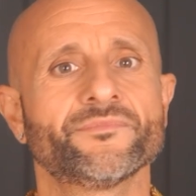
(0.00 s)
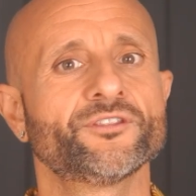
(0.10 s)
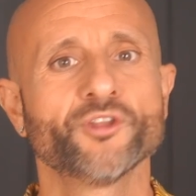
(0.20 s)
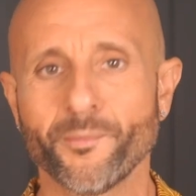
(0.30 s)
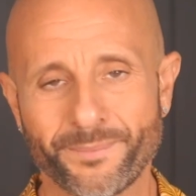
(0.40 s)

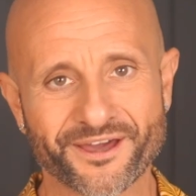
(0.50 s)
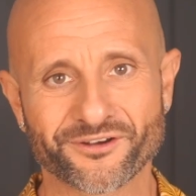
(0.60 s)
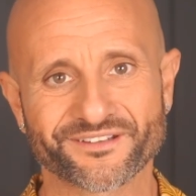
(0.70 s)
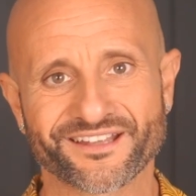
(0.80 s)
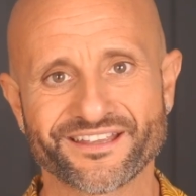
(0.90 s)
Non
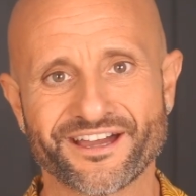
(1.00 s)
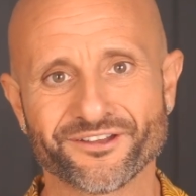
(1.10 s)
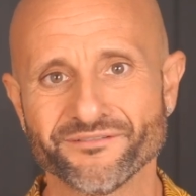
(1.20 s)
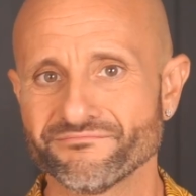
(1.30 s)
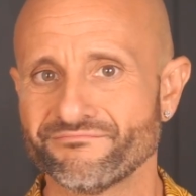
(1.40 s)
parlo
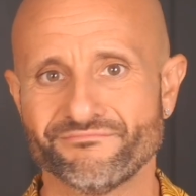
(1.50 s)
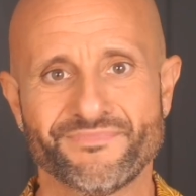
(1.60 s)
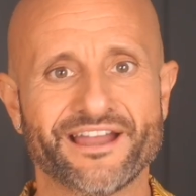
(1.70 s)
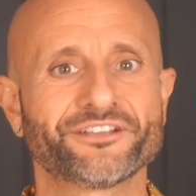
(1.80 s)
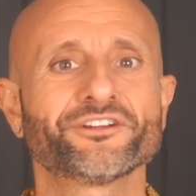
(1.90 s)
italiano,
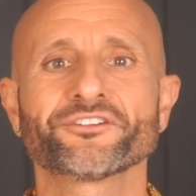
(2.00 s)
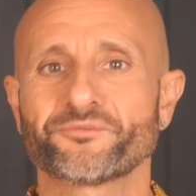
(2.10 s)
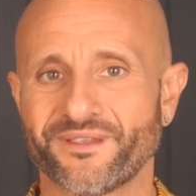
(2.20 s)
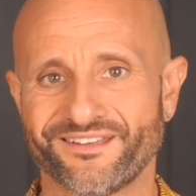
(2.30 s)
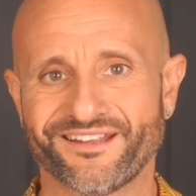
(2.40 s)
I don't
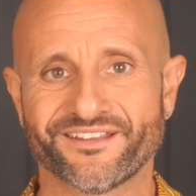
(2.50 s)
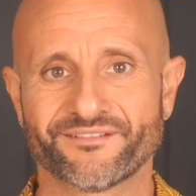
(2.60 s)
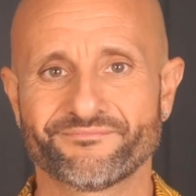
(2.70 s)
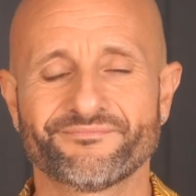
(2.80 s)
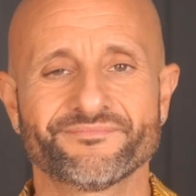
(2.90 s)
speak Italian.
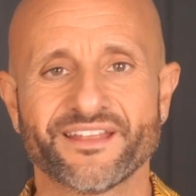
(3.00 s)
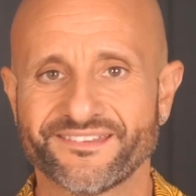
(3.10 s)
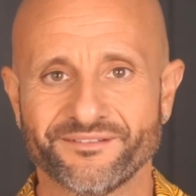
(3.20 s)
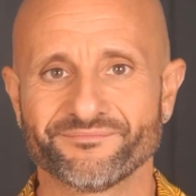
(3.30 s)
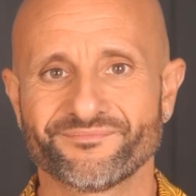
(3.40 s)
That's
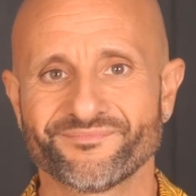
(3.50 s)
it.